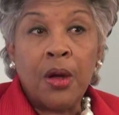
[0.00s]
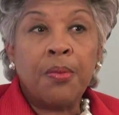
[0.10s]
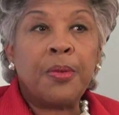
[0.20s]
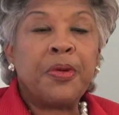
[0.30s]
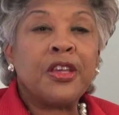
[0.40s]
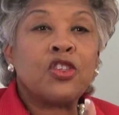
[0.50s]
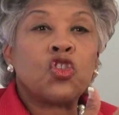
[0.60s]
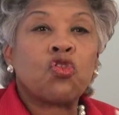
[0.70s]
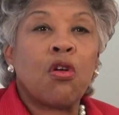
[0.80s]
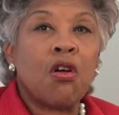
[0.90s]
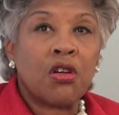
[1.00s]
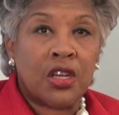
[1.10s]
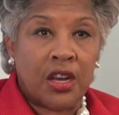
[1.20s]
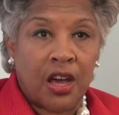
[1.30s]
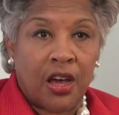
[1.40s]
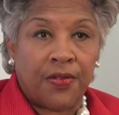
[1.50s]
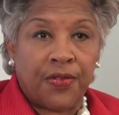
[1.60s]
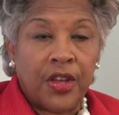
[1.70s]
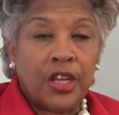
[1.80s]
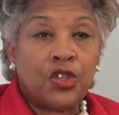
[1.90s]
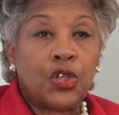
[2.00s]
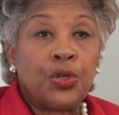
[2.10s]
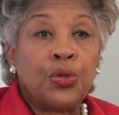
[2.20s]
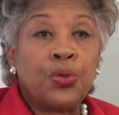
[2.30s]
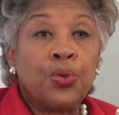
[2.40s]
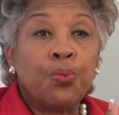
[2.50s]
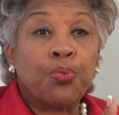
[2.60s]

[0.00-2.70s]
but being strong enough to